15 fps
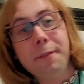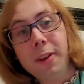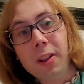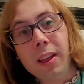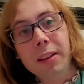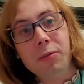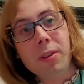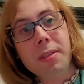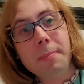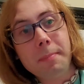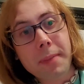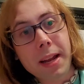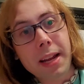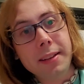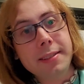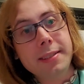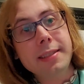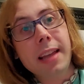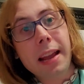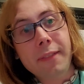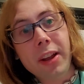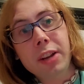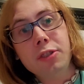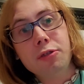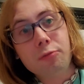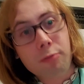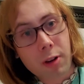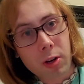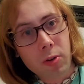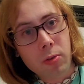like with me saving
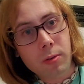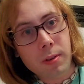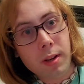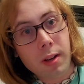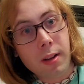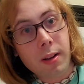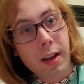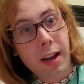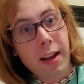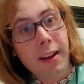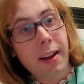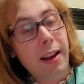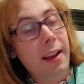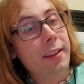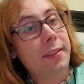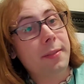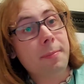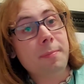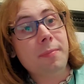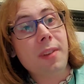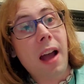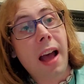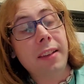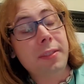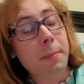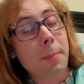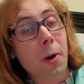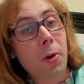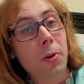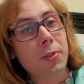Drew as
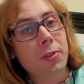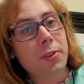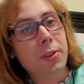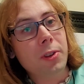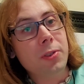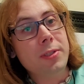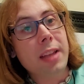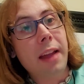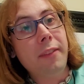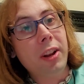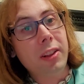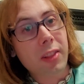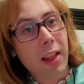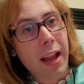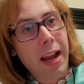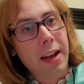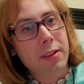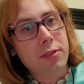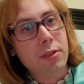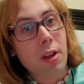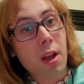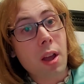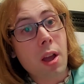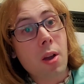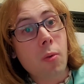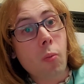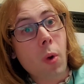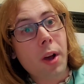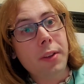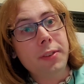opposed to saving Lance
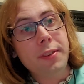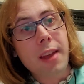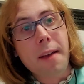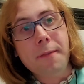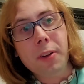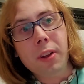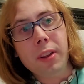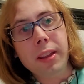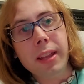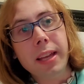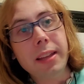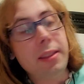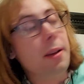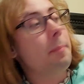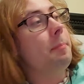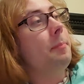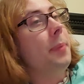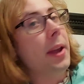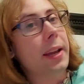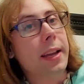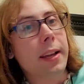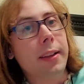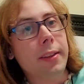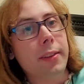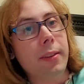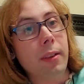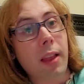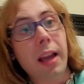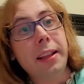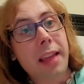was definitely the biggest,
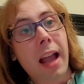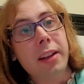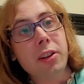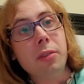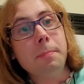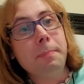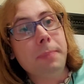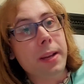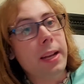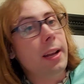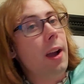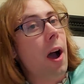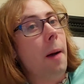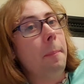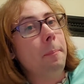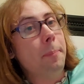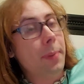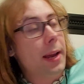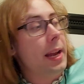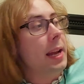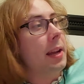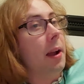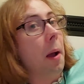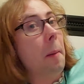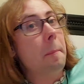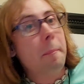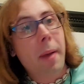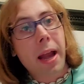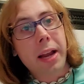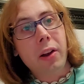like, that could be a big
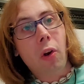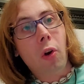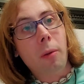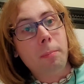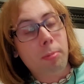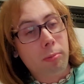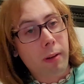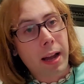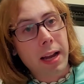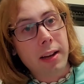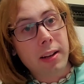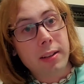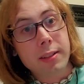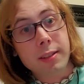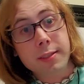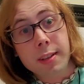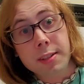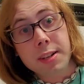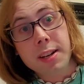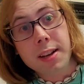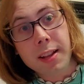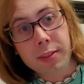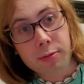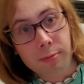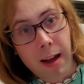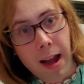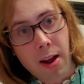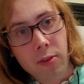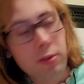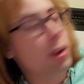make or break decision this
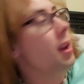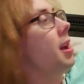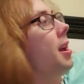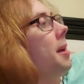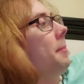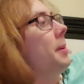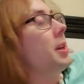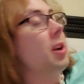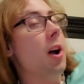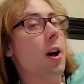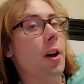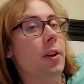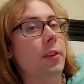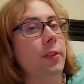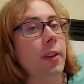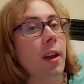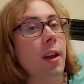round, because